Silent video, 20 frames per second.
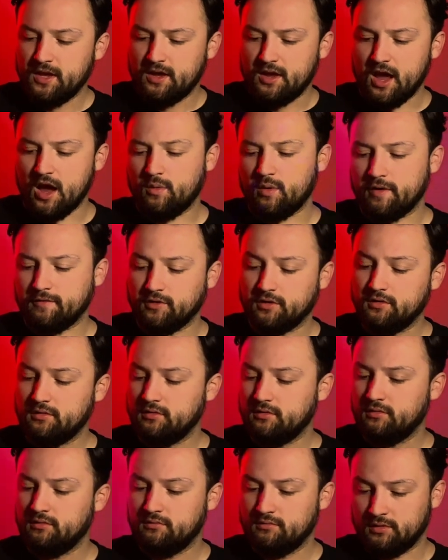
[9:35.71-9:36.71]
However,
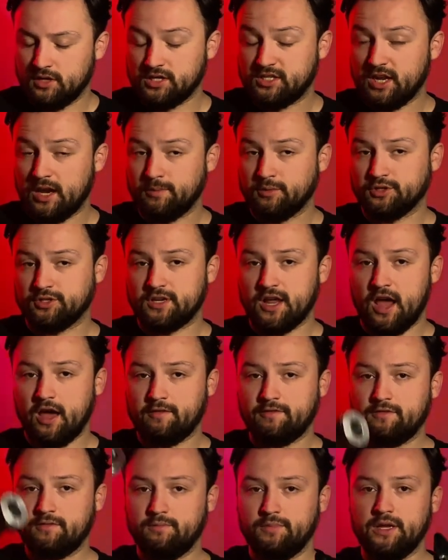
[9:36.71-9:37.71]
a saber
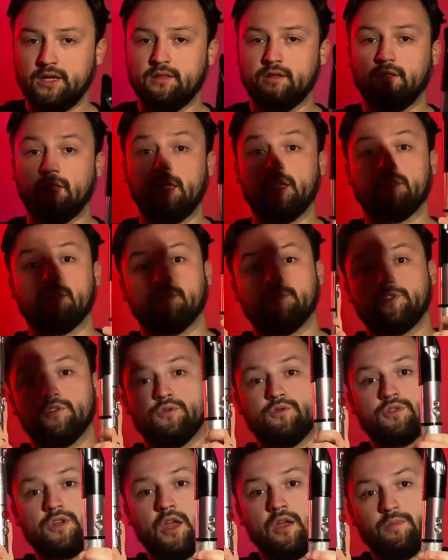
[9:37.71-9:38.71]
staff, being the length of two
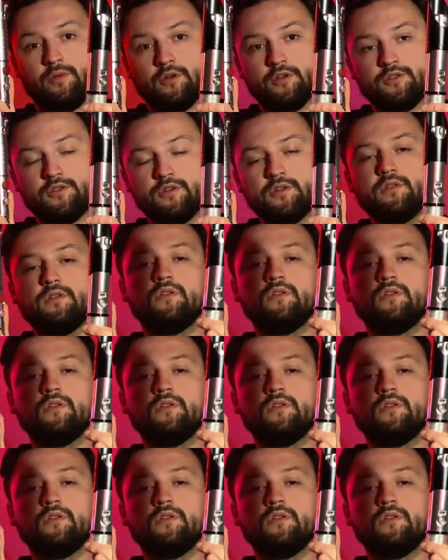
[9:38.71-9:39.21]
sabers,